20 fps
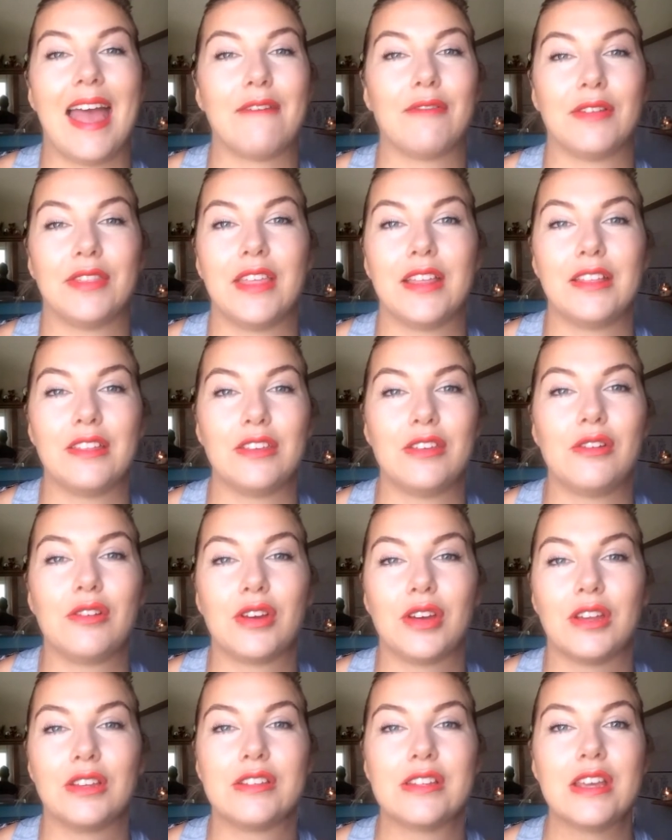everything you
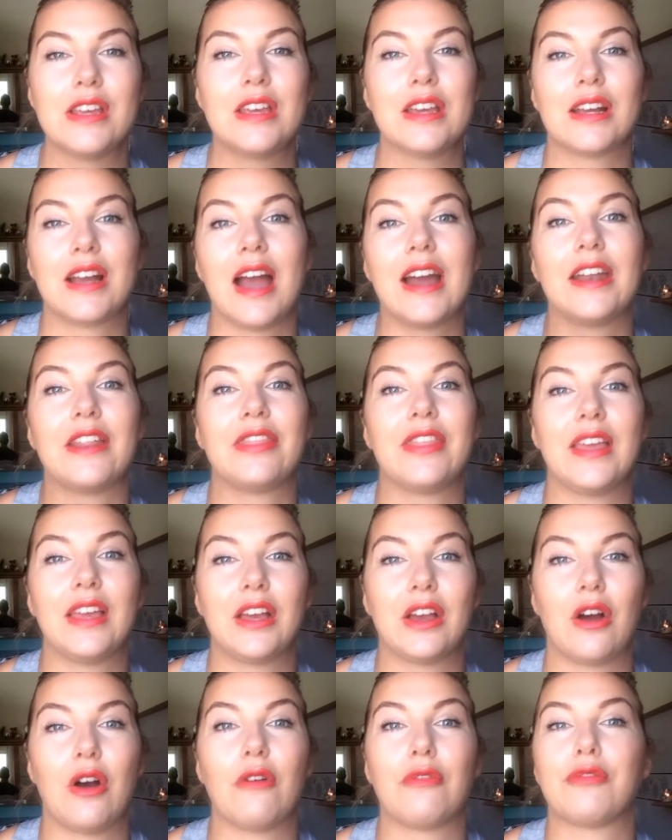could kind of
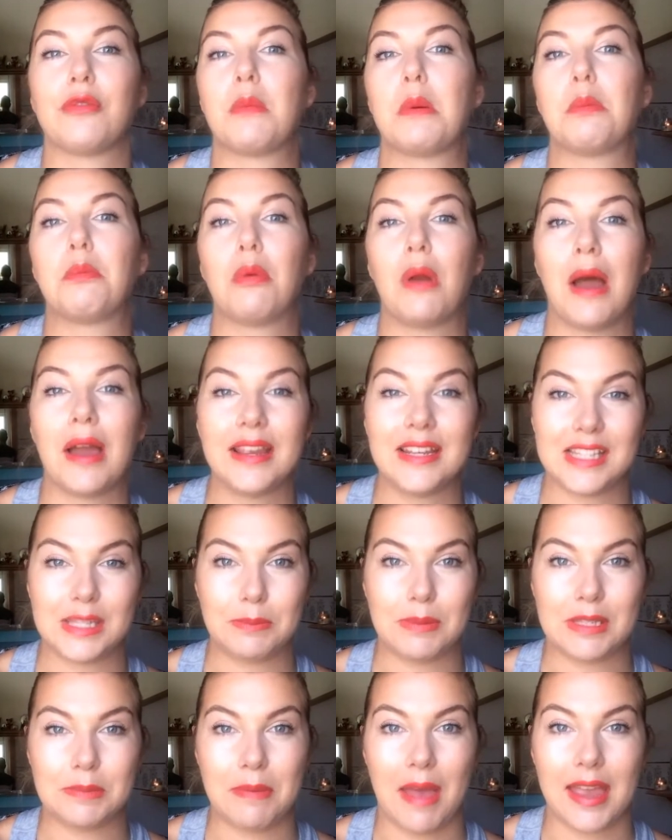think of from a brights
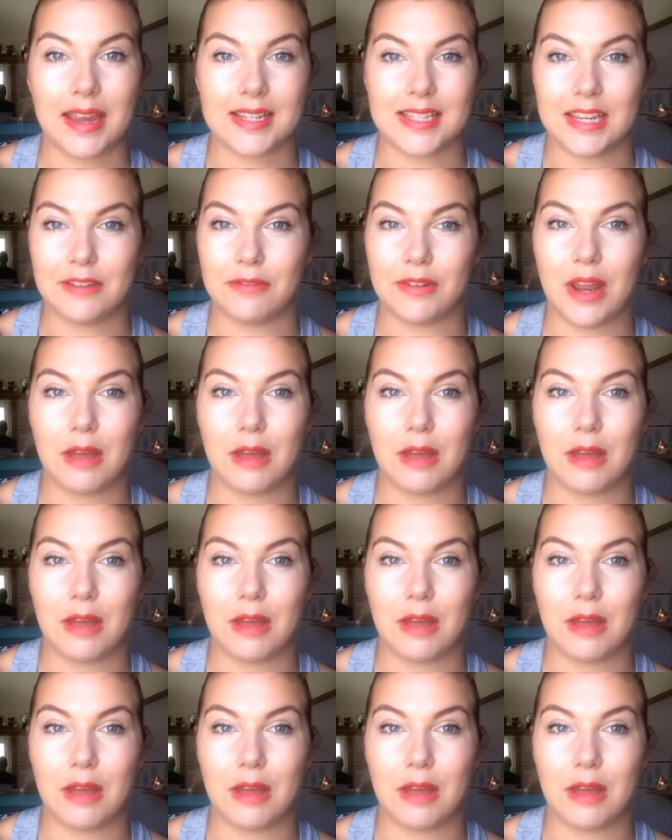perspective,